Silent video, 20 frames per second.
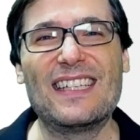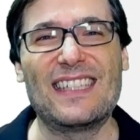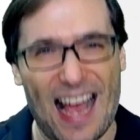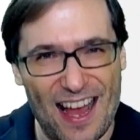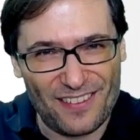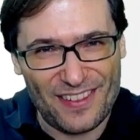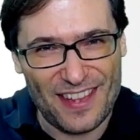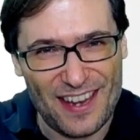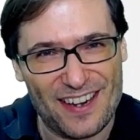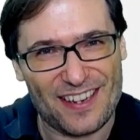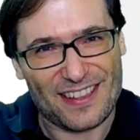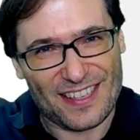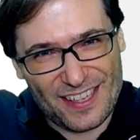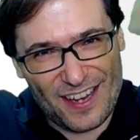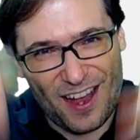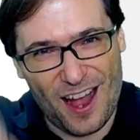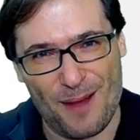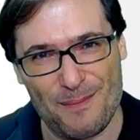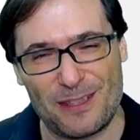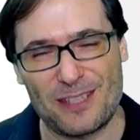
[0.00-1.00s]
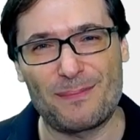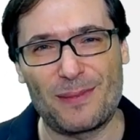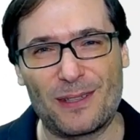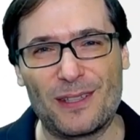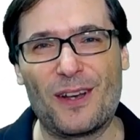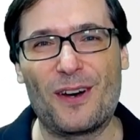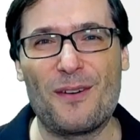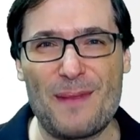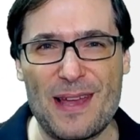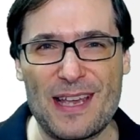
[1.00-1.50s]
Down there in the comments
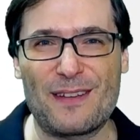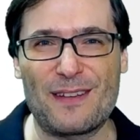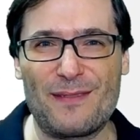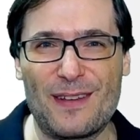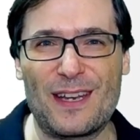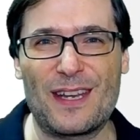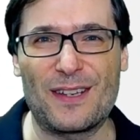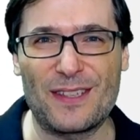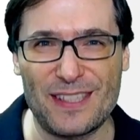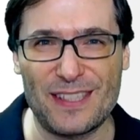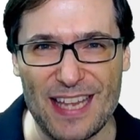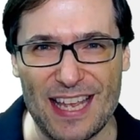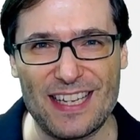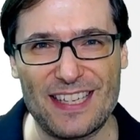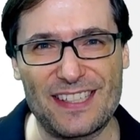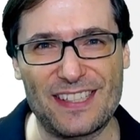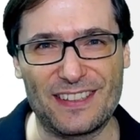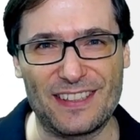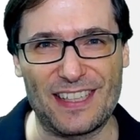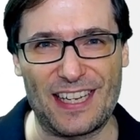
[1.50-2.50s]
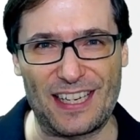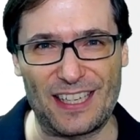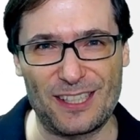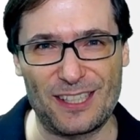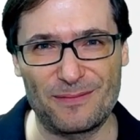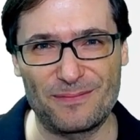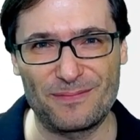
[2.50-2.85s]
below, make a video, send us a link.